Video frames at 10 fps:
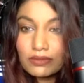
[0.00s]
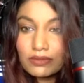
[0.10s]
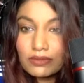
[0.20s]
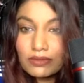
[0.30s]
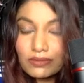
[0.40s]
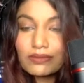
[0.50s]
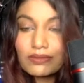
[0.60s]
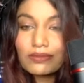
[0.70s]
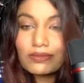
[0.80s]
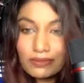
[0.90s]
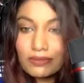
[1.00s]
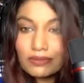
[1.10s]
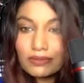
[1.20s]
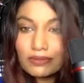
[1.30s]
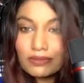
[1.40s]

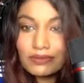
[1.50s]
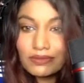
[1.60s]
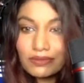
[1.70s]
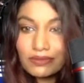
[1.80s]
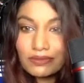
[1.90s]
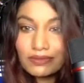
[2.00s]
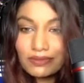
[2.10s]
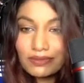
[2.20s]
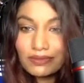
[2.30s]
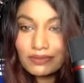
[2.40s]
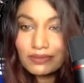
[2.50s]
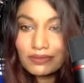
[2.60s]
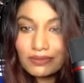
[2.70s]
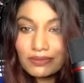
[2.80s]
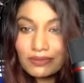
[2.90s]

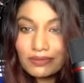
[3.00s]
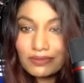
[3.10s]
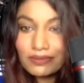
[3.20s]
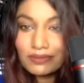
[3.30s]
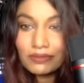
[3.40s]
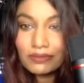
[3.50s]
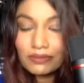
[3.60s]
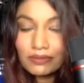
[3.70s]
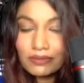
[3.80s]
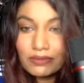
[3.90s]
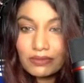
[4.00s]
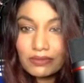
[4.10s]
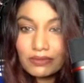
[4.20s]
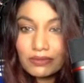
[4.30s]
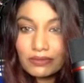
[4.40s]

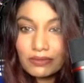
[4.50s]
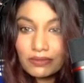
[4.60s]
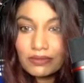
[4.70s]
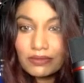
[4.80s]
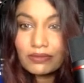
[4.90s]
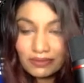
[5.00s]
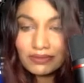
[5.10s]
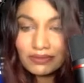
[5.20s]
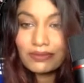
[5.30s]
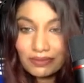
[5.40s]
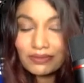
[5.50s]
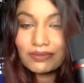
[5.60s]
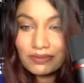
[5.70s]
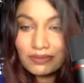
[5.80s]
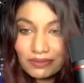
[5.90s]

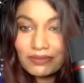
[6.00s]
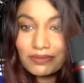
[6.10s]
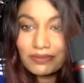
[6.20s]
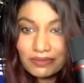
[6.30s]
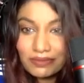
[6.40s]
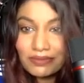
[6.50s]
The person shown says nothing.